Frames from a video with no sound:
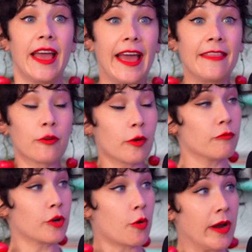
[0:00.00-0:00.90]
And the
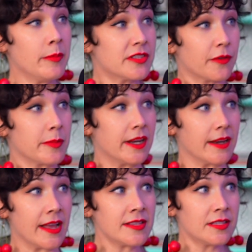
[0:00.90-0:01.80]
requirements for me to
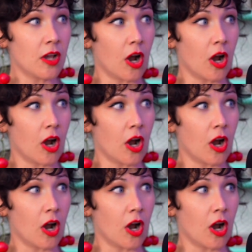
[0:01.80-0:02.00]
dance